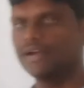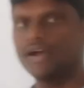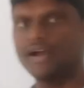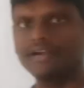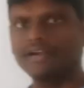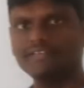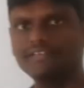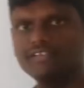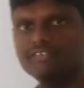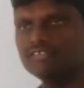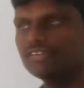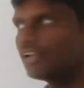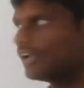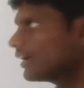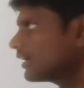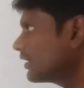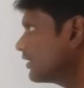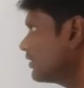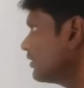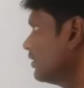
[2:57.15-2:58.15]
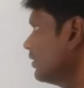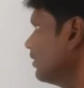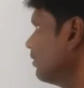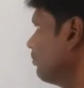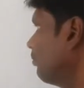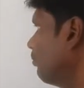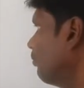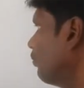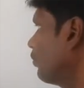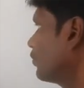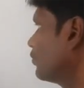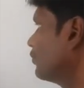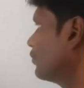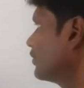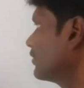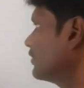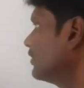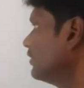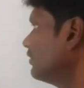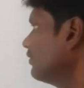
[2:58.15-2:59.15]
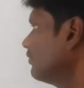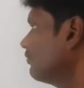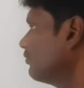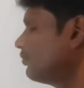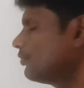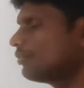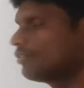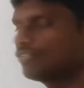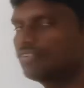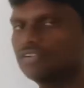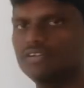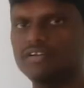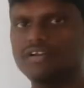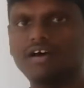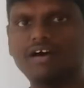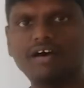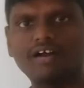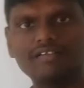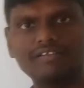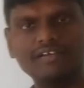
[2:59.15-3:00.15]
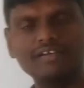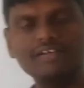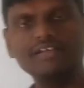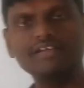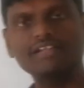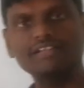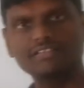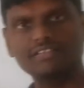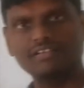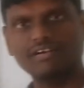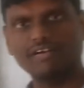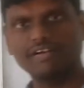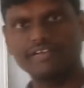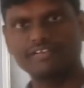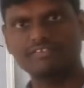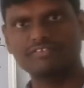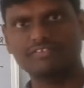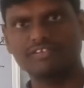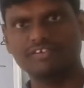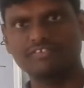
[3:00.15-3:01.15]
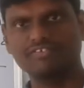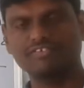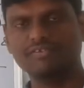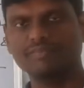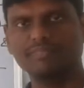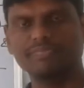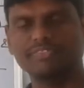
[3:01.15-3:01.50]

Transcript: and this will occur more during the frozen or the thawing stage.